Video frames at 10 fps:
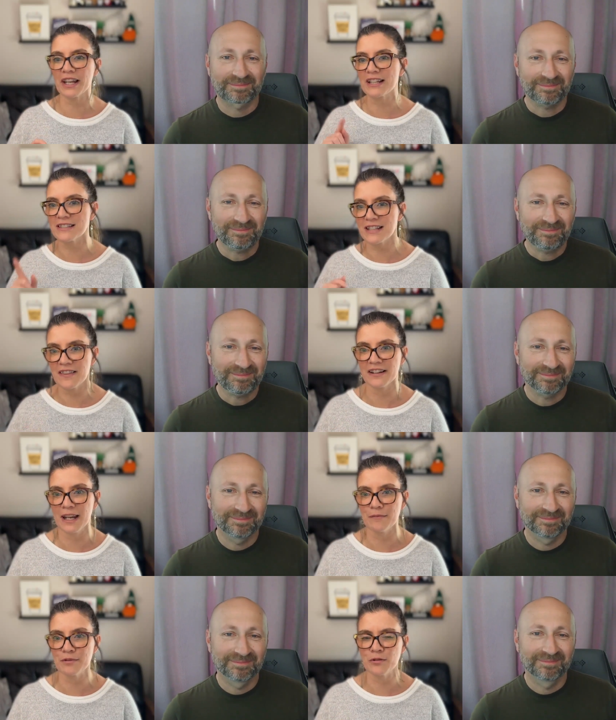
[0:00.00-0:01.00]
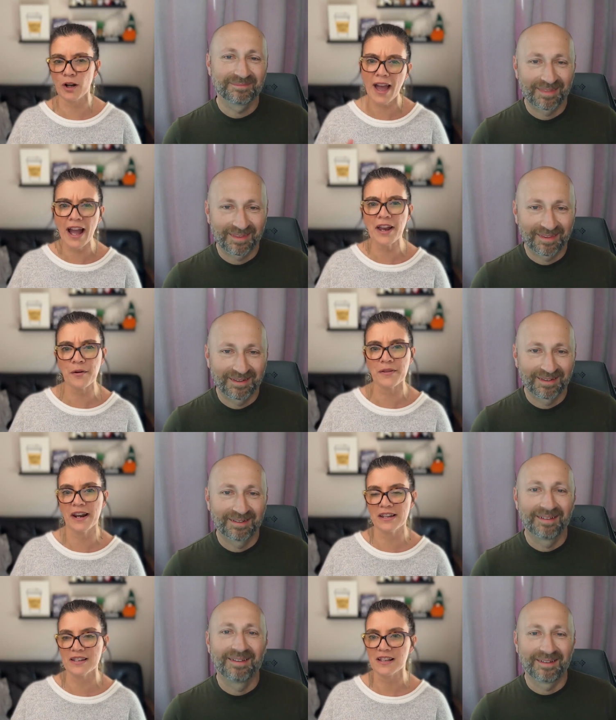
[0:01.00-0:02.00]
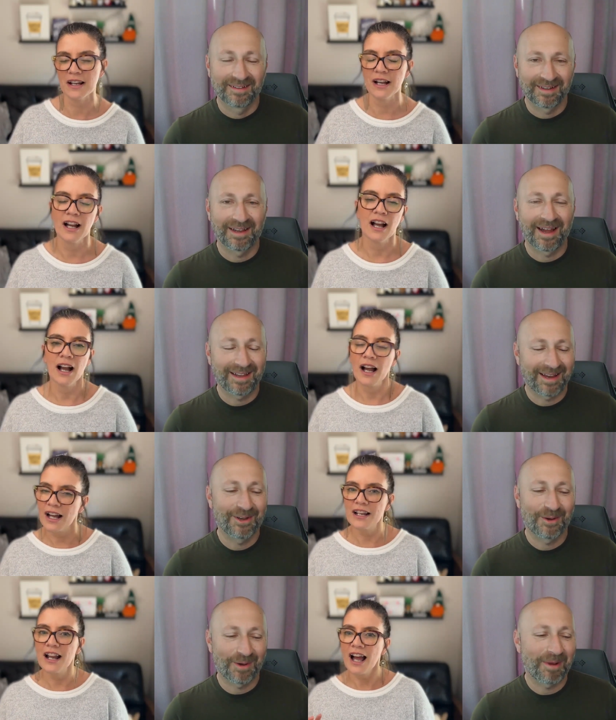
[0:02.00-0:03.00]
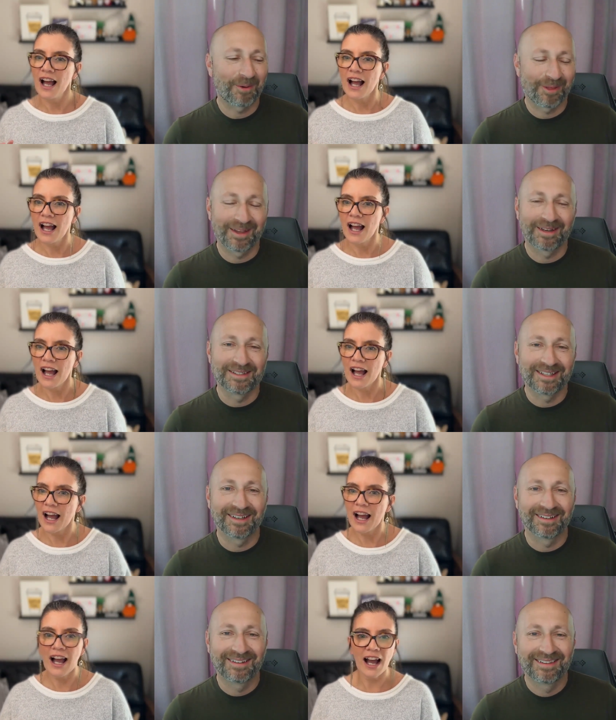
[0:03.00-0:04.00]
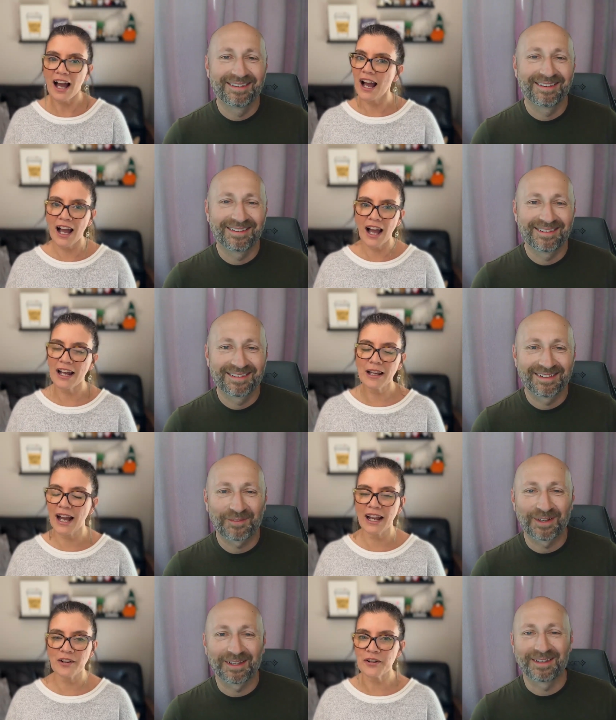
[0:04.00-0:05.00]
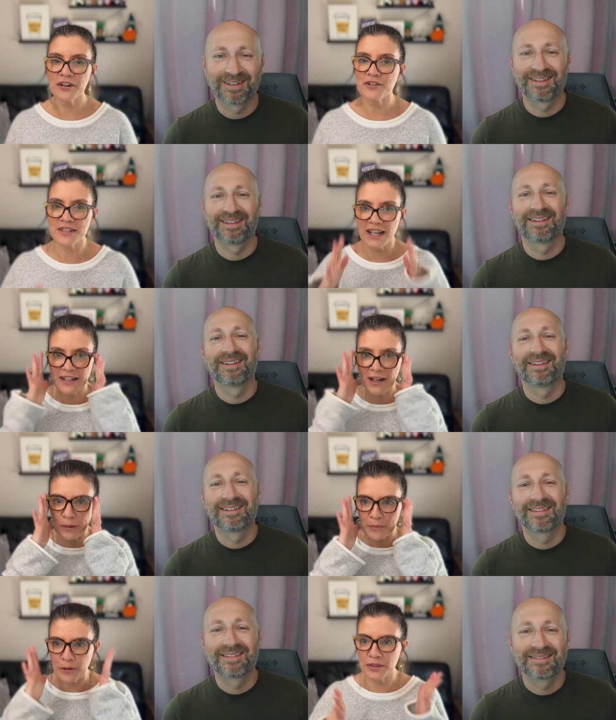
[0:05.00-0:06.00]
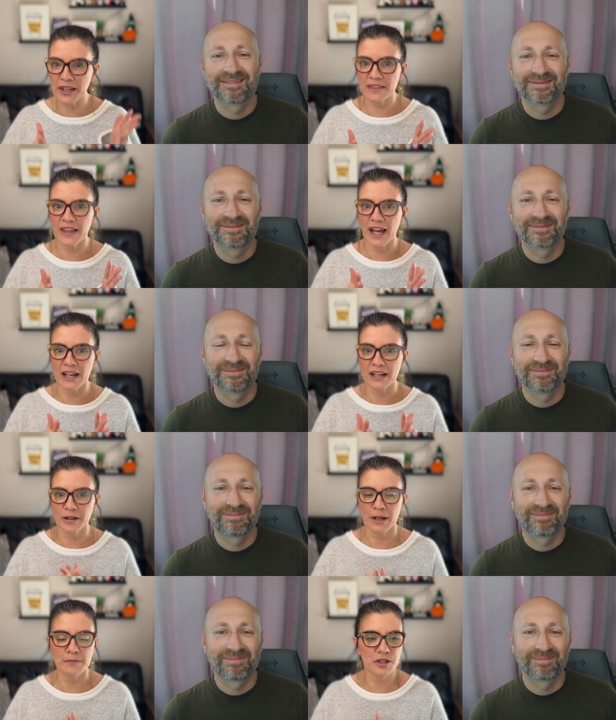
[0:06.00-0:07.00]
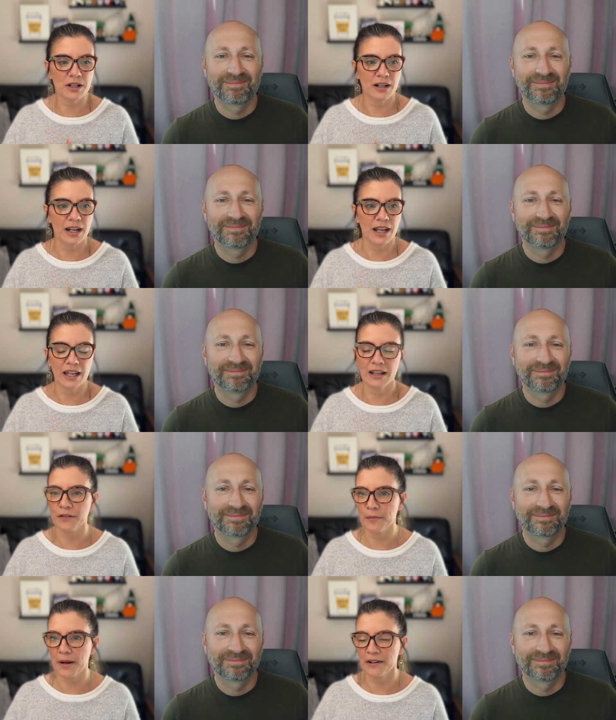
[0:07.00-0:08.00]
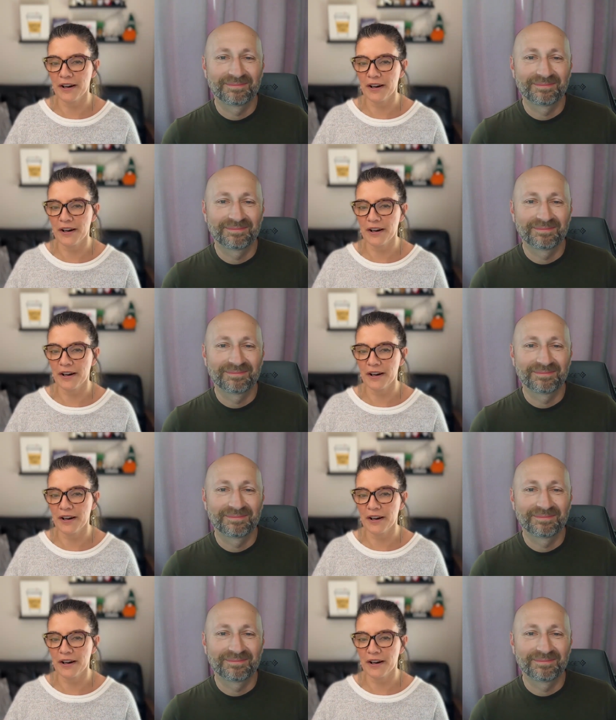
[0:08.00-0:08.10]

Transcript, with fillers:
Speaker 1: I can say that name to and go, yeah, I know where that is.
Speaker 2: I, I know about where that is, yeah.
Speaker 1: I, I don't understand how people think that New Hampshire and Vermont are